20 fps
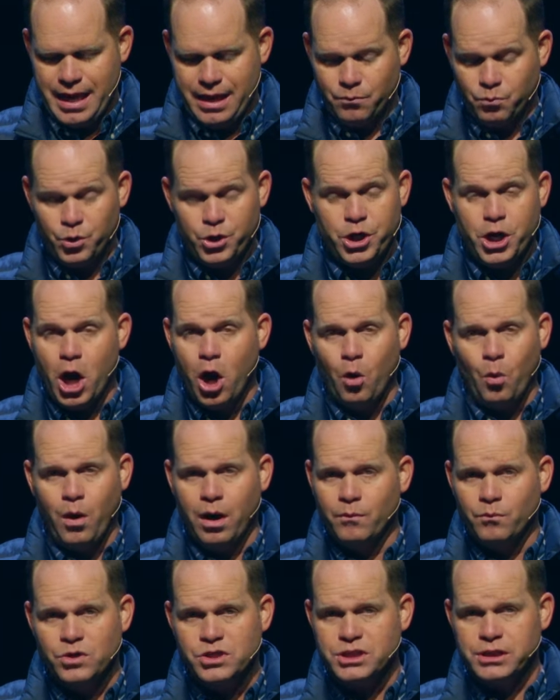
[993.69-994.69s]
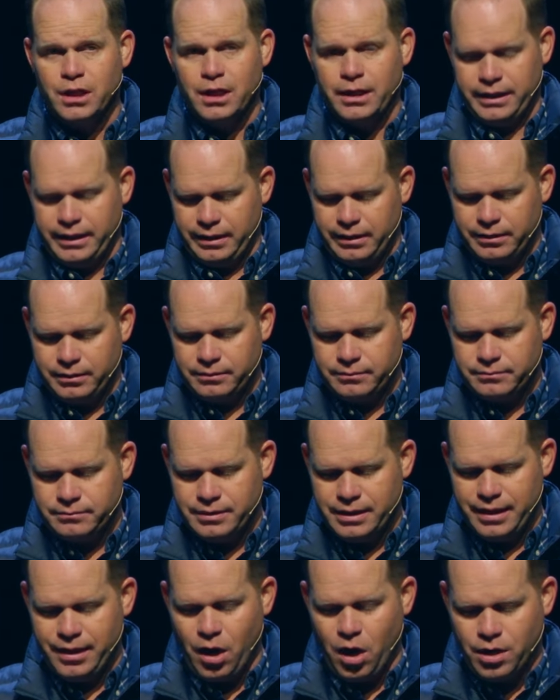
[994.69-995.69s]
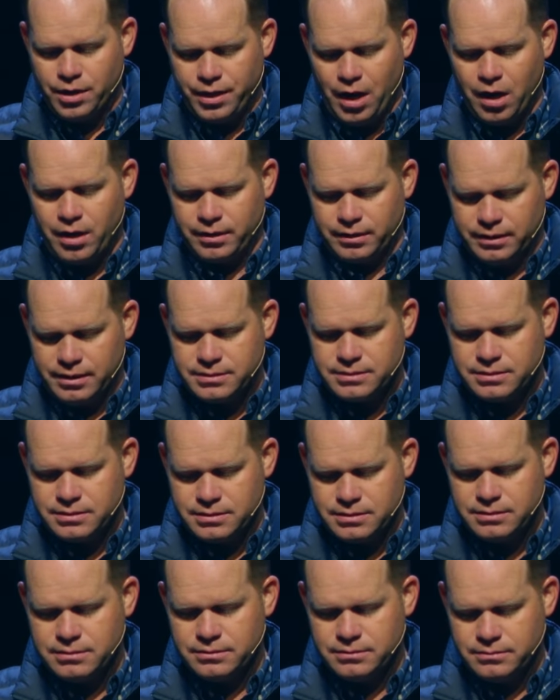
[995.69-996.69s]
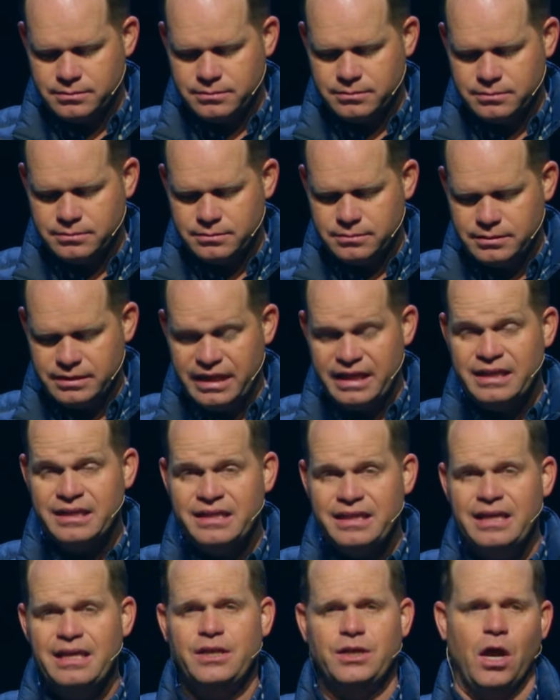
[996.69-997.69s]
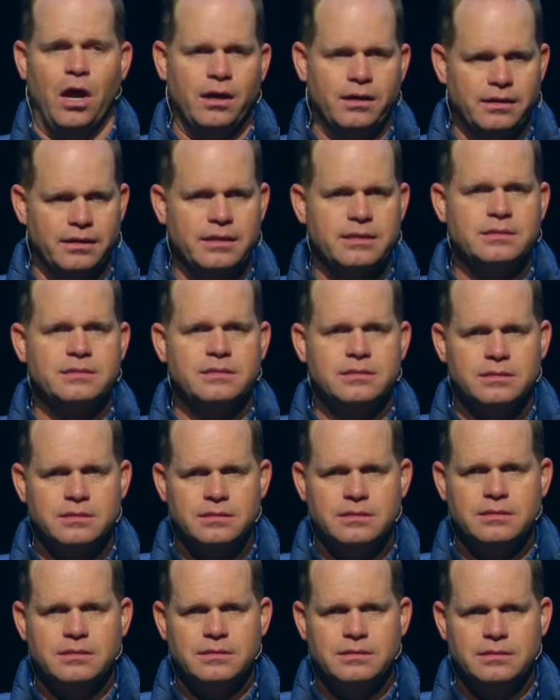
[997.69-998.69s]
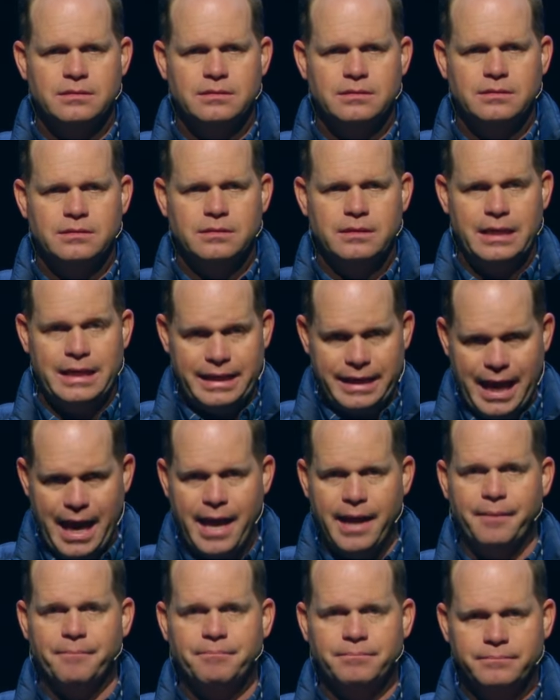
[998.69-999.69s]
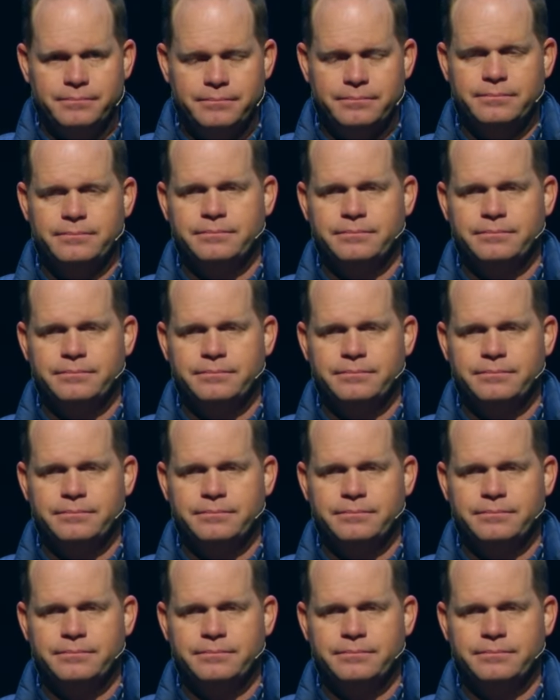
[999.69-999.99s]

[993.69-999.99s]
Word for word: And when no one was looking in our darkness, in the darkness, he came.